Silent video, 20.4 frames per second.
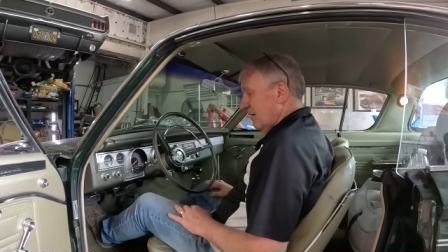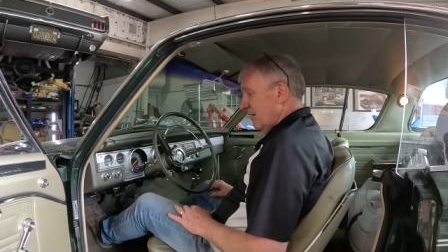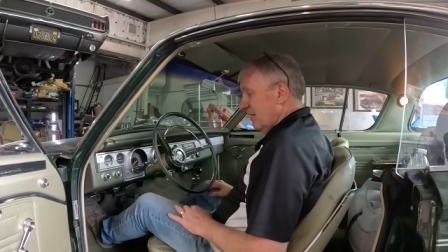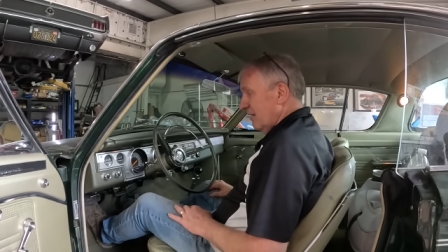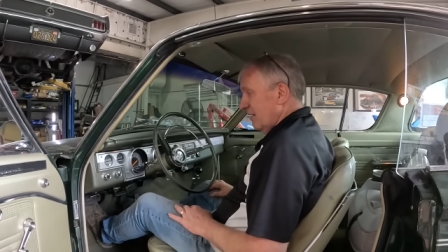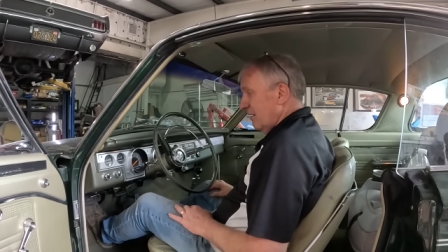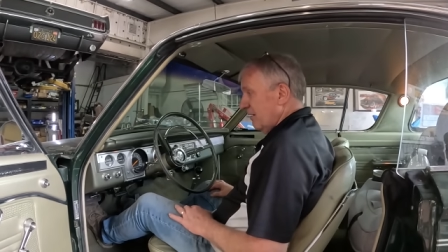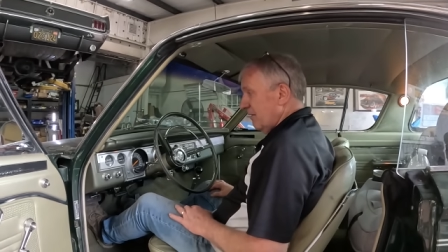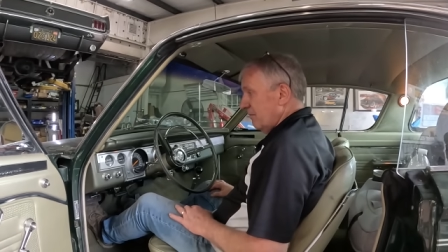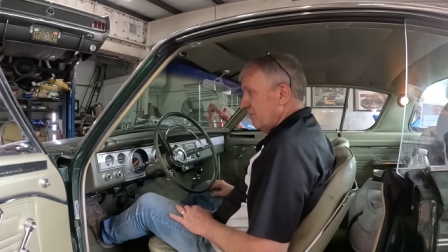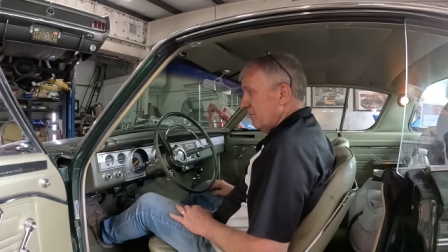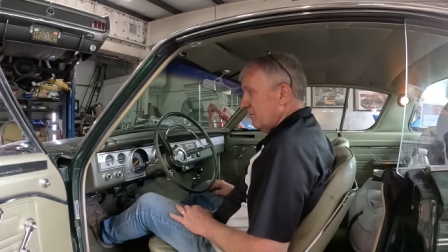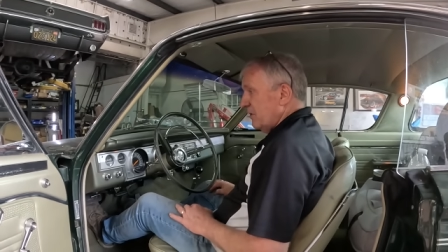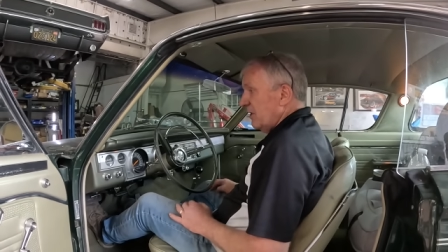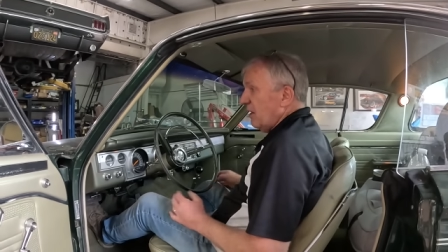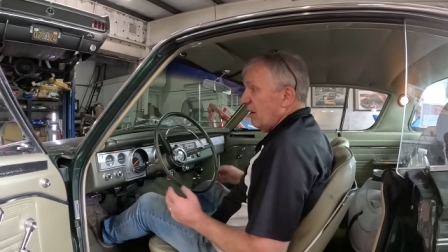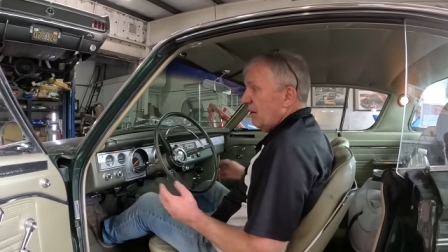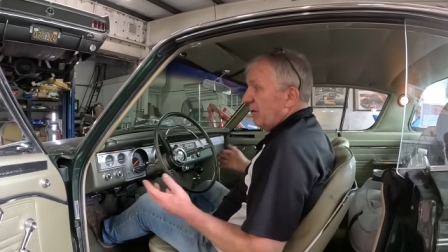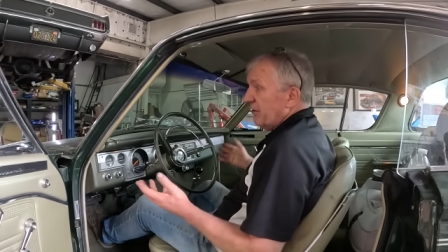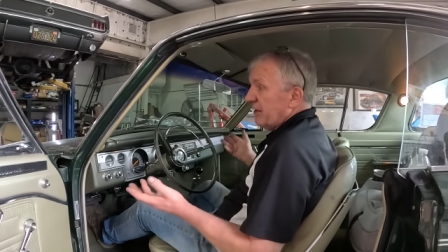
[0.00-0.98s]
Um,
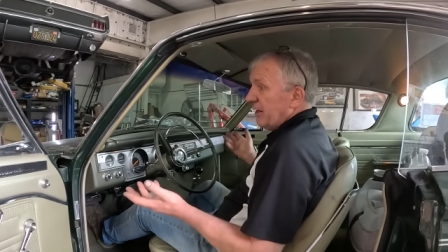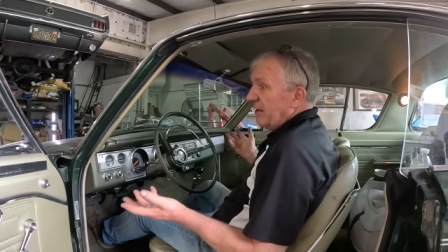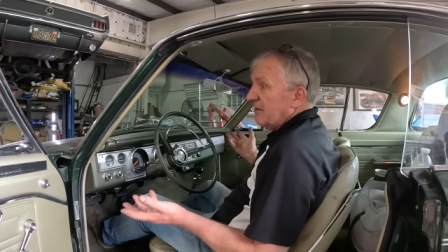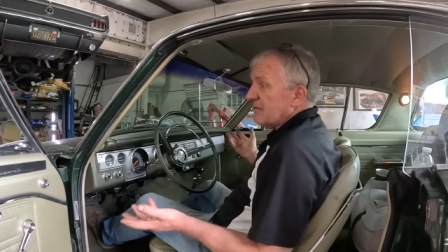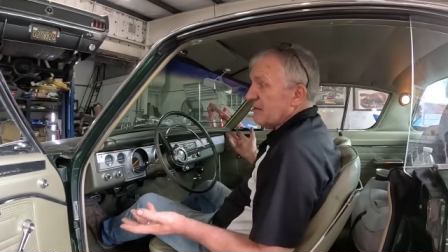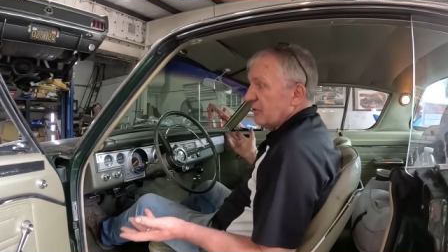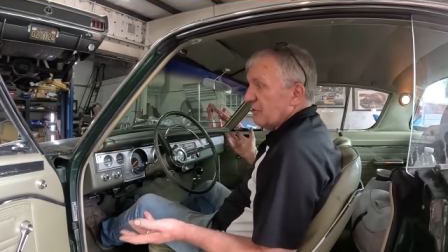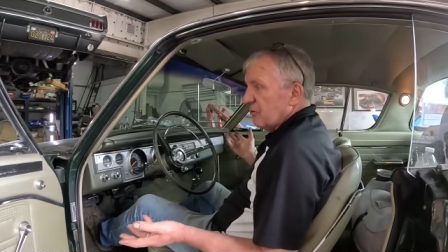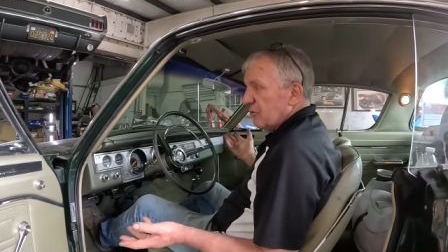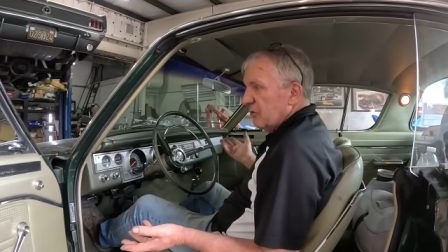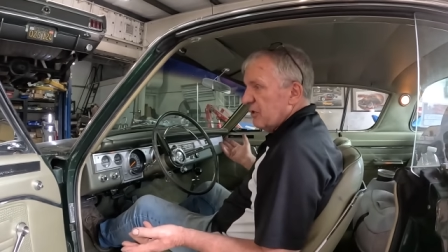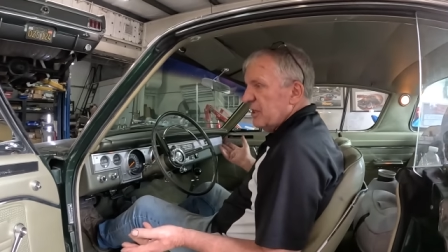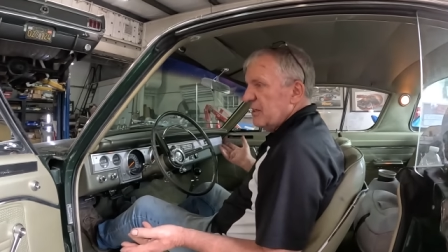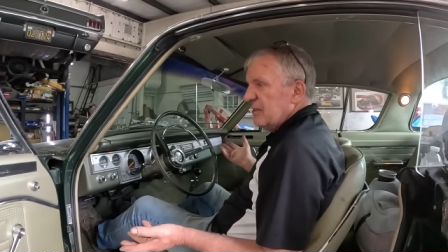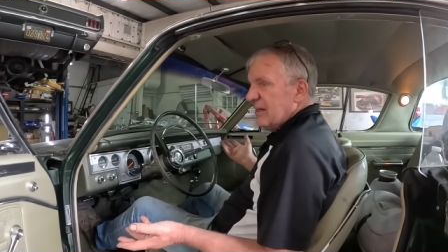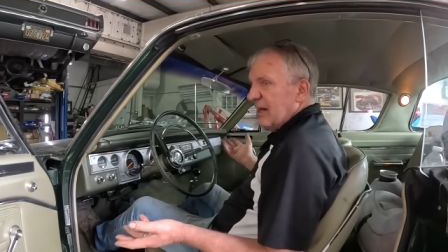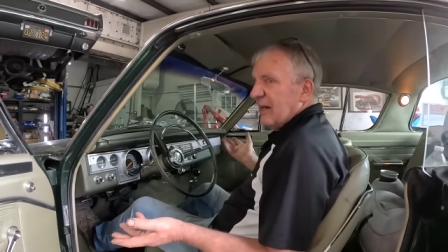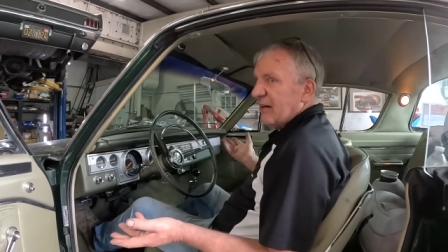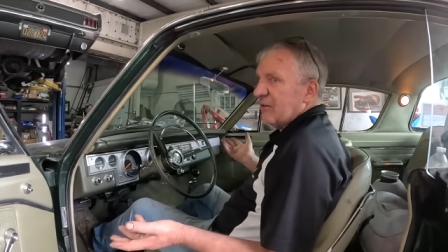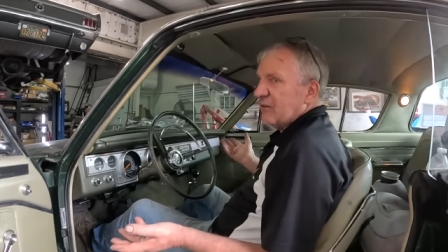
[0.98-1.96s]
yeah, okay, so
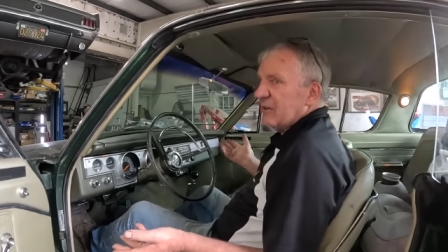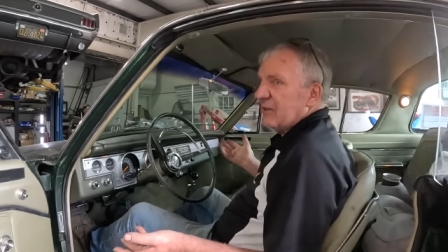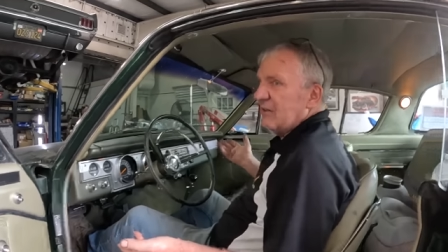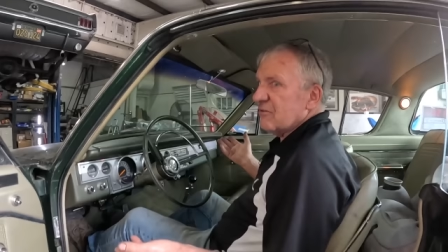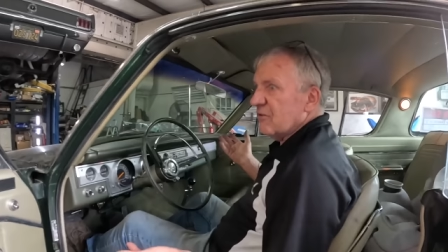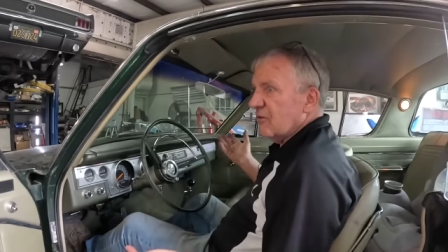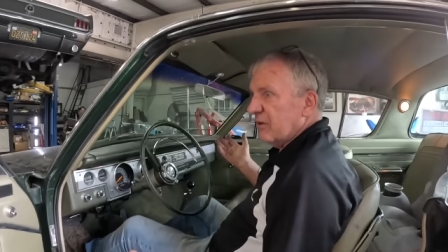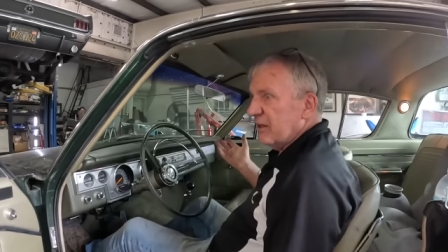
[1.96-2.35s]
green, dark green's